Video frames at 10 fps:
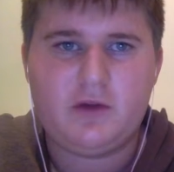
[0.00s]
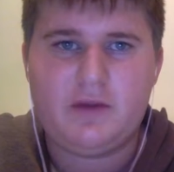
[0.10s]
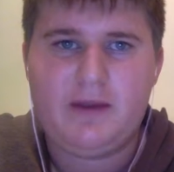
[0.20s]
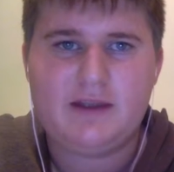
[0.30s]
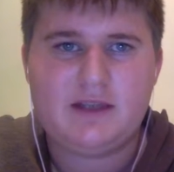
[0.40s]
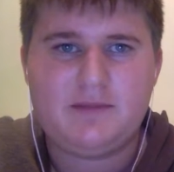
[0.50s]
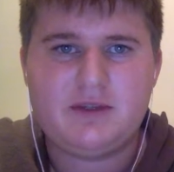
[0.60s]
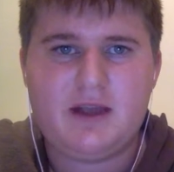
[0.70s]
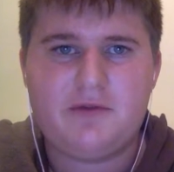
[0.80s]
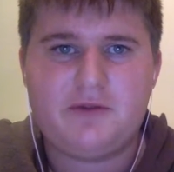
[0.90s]
kind of picks up
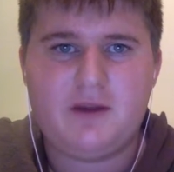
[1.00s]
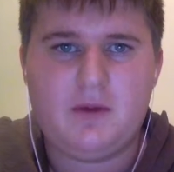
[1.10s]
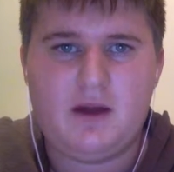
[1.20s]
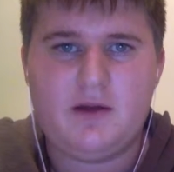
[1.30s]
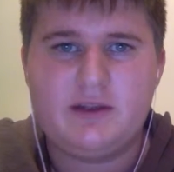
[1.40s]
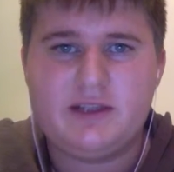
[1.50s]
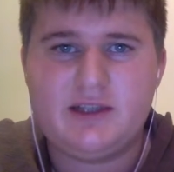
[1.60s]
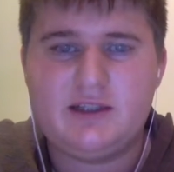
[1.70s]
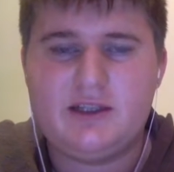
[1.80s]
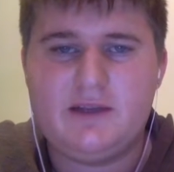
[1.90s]
sound really well, it's
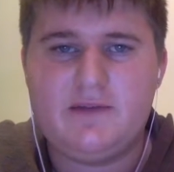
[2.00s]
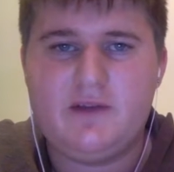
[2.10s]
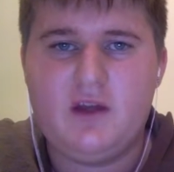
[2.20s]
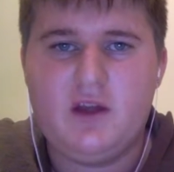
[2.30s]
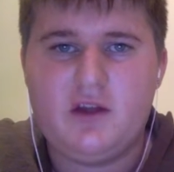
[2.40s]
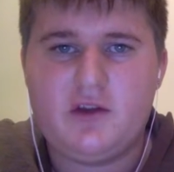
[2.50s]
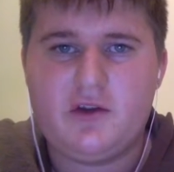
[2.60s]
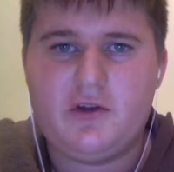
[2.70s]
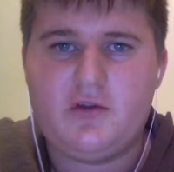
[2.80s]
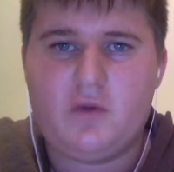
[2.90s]
sensitive,
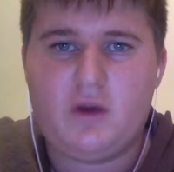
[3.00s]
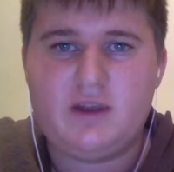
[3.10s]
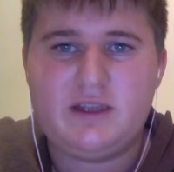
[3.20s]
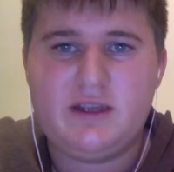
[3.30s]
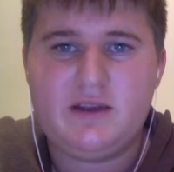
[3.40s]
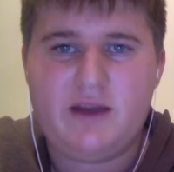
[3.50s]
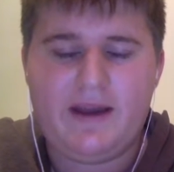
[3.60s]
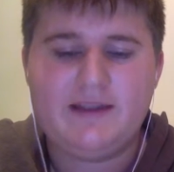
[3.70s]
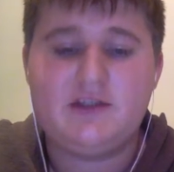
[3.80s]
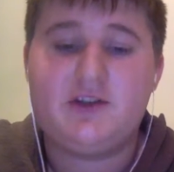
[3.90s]
good quality,
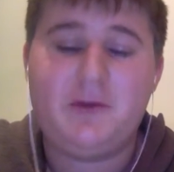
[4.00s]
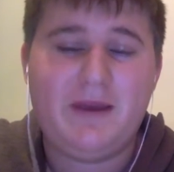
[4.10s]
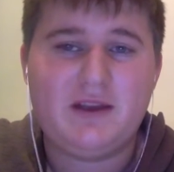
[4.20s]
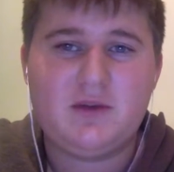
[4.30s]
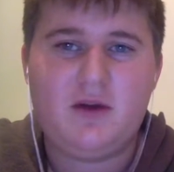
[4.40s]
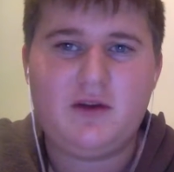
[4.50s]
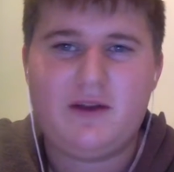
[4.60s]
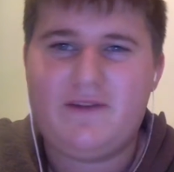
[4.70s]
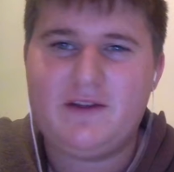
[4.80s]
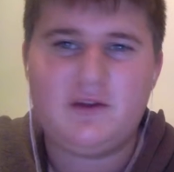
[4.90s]
and it isn't too big as well,
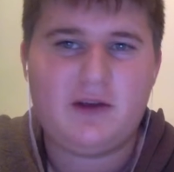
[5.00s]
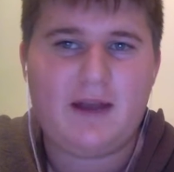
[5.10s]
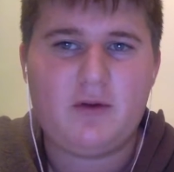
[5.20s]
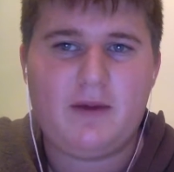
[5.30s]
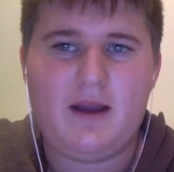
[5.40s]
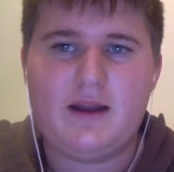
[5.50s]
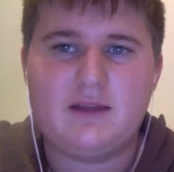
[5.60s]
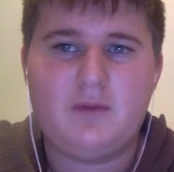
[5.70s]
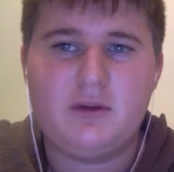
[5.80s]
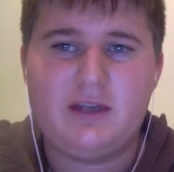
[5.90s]
kind of fits in your camera bag,
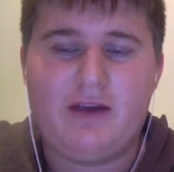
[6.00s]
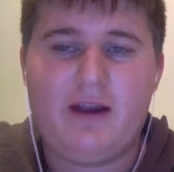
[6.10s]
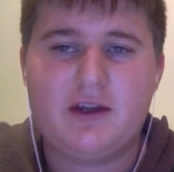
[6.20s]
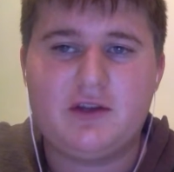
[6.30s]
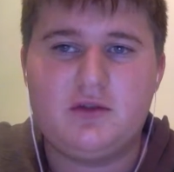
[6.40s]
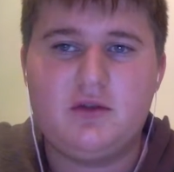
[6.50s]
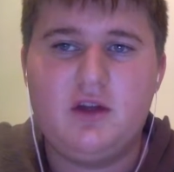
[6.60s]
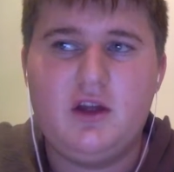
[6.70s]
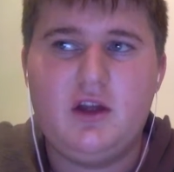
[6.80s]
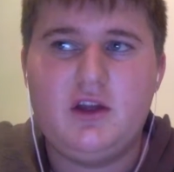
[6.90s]
it's multi-directional,
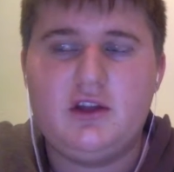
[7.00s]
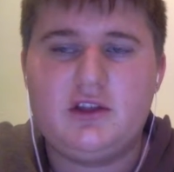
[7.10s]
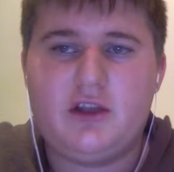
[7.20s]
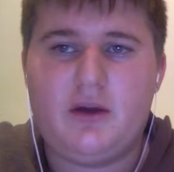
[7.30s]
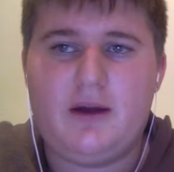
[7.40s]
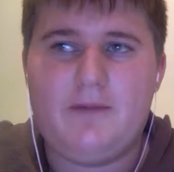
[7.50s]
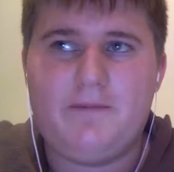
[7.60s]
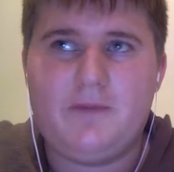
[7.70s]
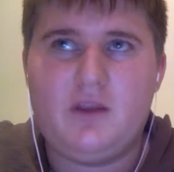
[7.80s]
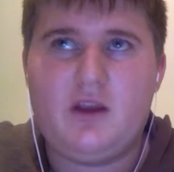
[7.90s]
so
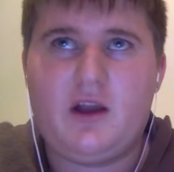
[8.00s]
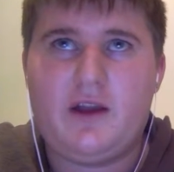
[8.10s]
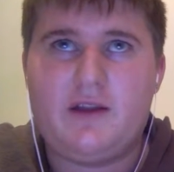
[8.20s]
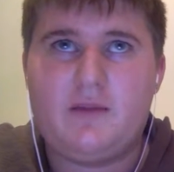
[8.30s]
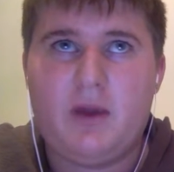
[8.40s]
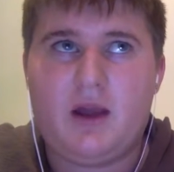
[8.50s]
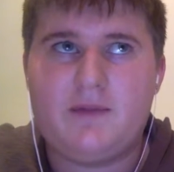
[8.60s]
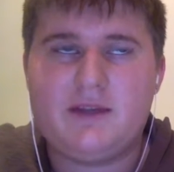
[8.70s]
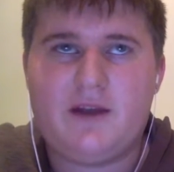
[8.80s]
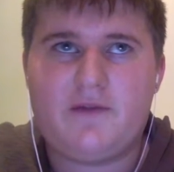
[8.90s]
you can kind of pick up
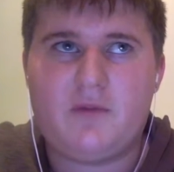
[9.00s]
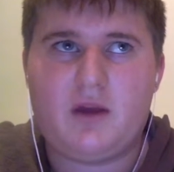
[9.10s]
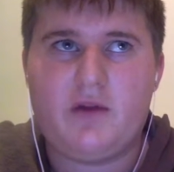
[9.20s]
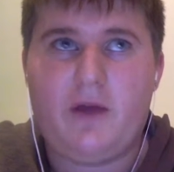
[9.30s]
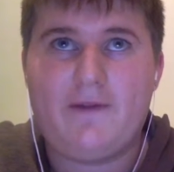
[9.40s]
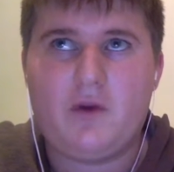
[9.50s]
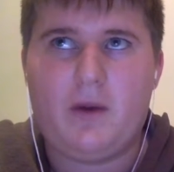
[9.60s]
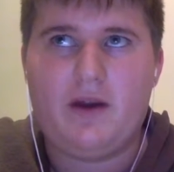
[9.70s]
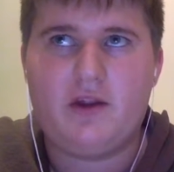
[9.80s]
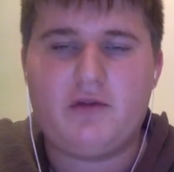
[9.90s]
the sound from like
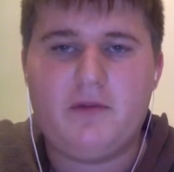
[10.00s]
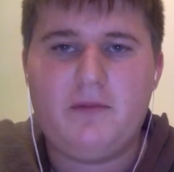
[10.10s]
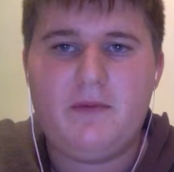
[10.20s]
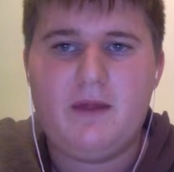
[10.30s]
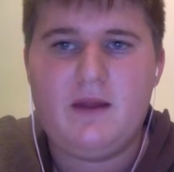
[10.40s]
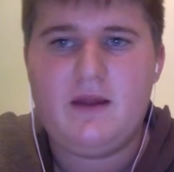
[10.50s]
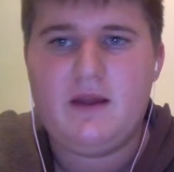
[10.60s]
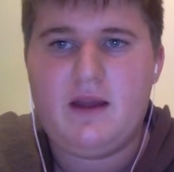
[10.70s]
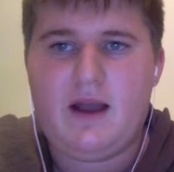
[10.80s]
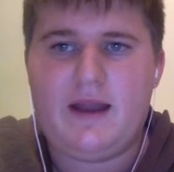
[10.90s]
everywhere in the room,
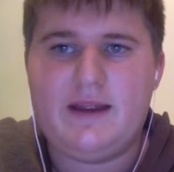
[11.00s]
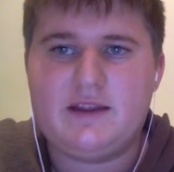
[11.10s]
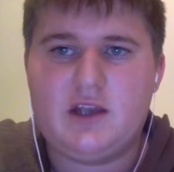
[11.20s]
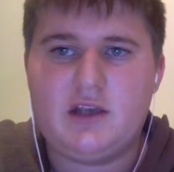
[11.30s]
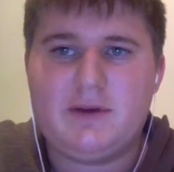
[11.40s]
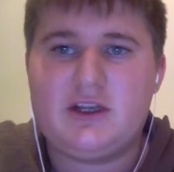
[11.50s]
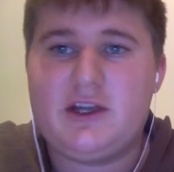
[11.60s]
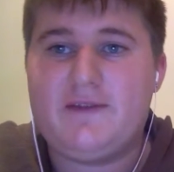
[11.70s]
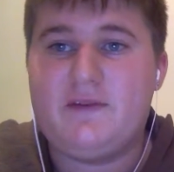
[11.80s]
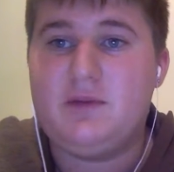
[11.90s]
and it's especially
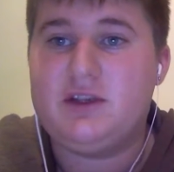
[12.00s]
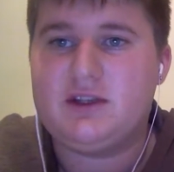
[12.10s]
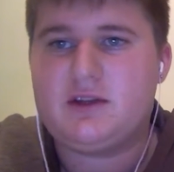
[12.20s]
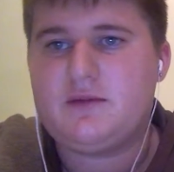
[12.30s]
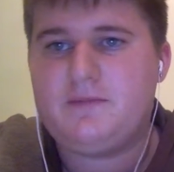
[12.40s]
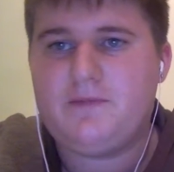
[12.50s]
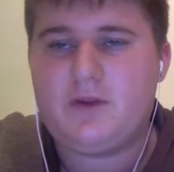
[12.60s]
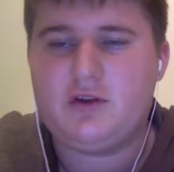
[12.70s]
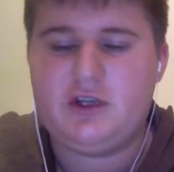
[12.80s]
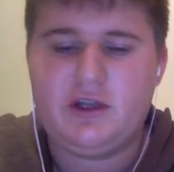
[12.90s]
good for music,
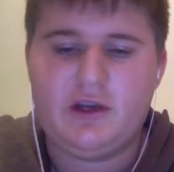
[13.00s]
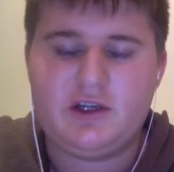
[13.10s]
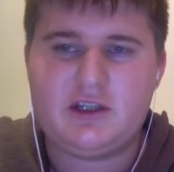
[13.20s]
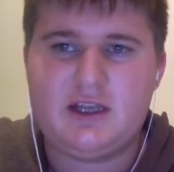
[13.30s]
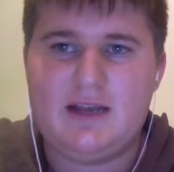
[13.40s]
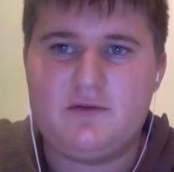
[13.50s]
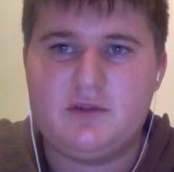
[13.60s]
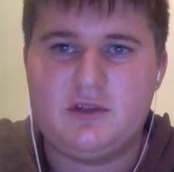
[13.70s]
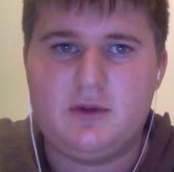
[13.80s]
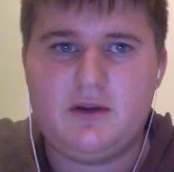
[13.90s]
because you can adjust the
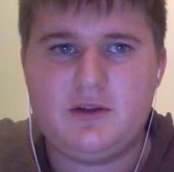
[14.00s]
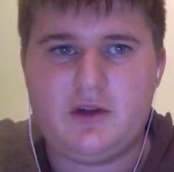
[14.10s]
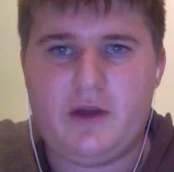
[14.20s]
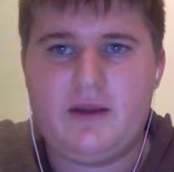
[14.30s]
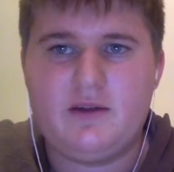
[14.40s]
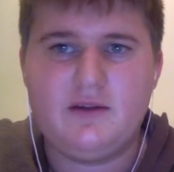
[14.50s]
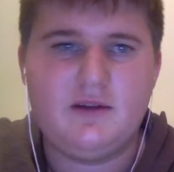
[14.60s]
levels as well as you're going.